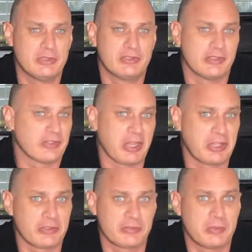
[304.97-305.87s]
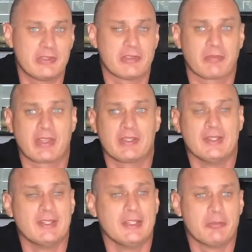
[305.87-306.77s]
designing, speed something.
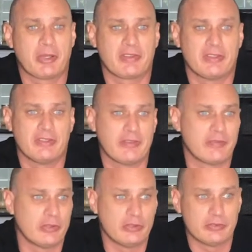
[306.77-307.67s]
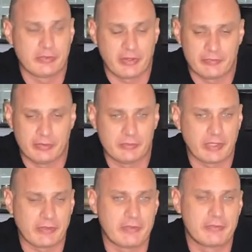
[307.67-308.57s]
But they film
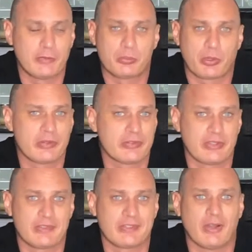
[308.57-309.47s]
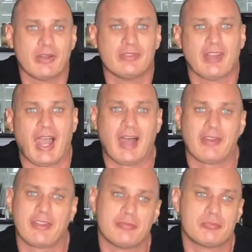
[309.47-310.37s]
like their full process of how
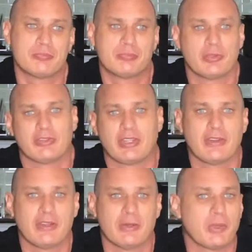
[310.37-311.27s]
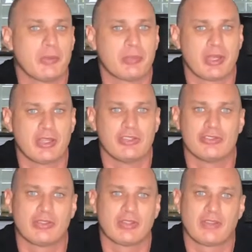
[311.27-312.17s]
they put together a web
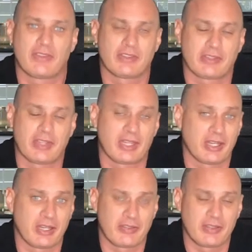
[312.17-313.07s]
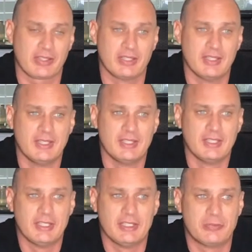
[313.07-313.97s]
page and things like that. And I think
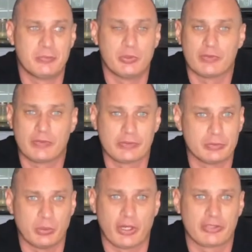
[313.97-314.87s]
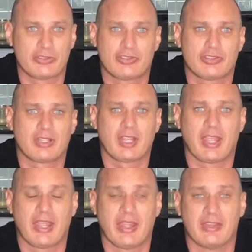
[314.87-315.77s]
it's beautiful to watch.
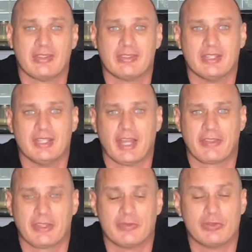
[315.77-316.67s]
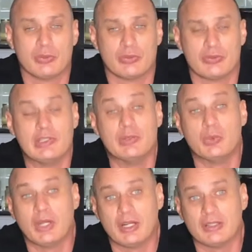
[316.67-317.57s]
And I think if you do it really
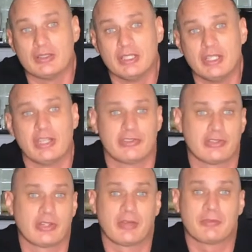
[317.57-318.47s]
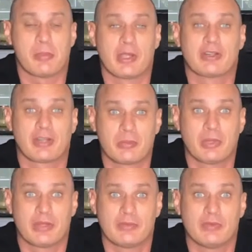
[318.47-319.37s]
well, Instagram can be a great
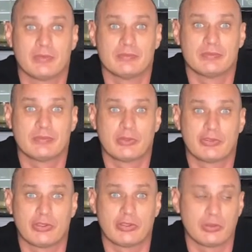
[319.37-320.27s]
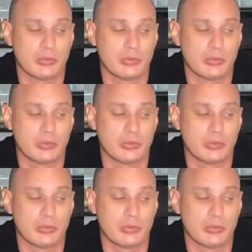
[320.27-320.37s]
platform for sharing your